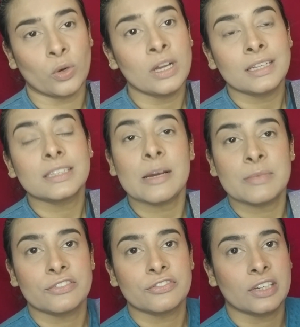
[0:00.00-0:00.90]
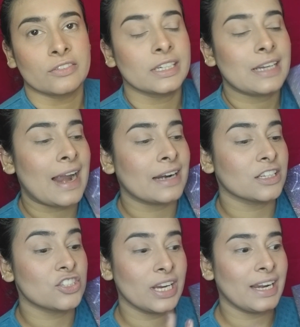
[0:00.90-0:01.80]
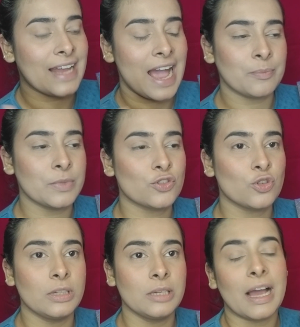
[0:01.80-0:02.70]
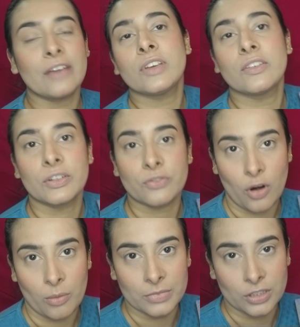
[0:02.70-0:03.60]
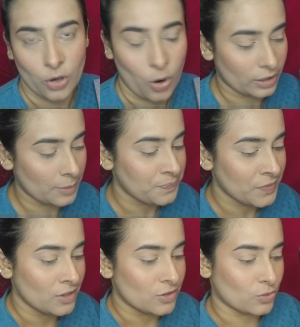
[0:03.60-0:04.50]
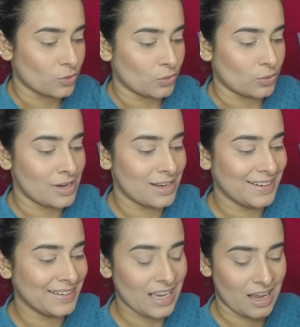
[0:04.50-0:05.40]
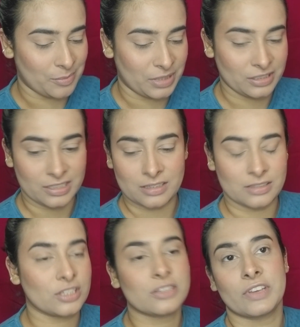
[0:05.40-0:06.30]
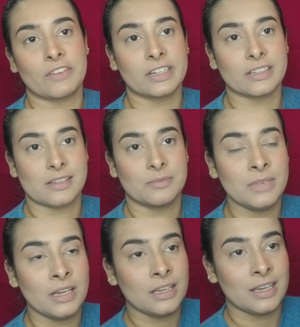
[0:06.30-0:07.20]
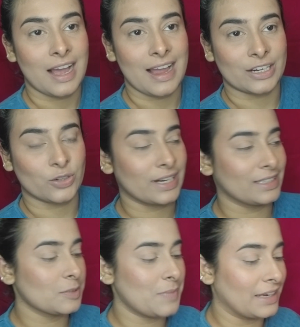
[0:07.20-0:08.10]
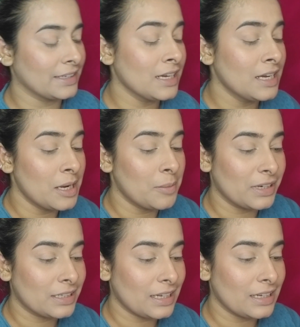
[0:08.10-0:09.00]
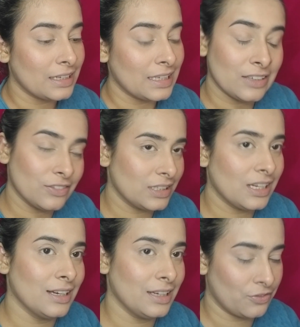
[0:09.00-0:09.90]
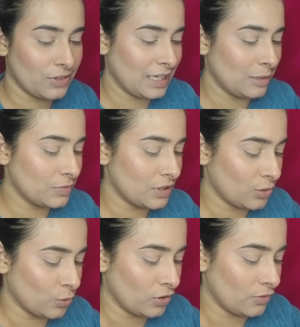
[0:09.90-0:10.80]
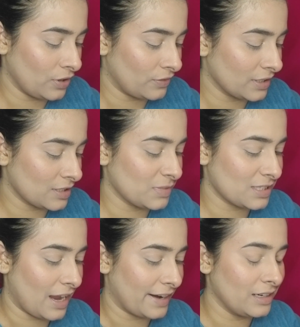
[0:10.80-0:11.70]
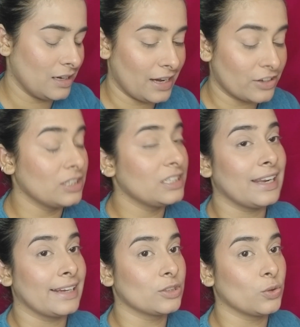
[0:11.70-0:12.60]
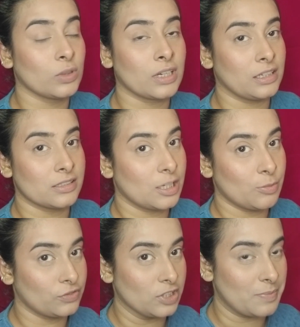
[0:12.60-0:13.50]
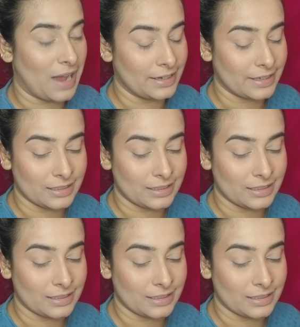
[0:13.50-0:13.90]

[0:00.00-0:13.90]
No, they are my favorite. And Jade happens to be my favorite from the lot. So yeah, I mean, it's just favoritism. I had to get this palette. But even if we keep the whole favoritism aside, I really like the whole color scheme of this palette.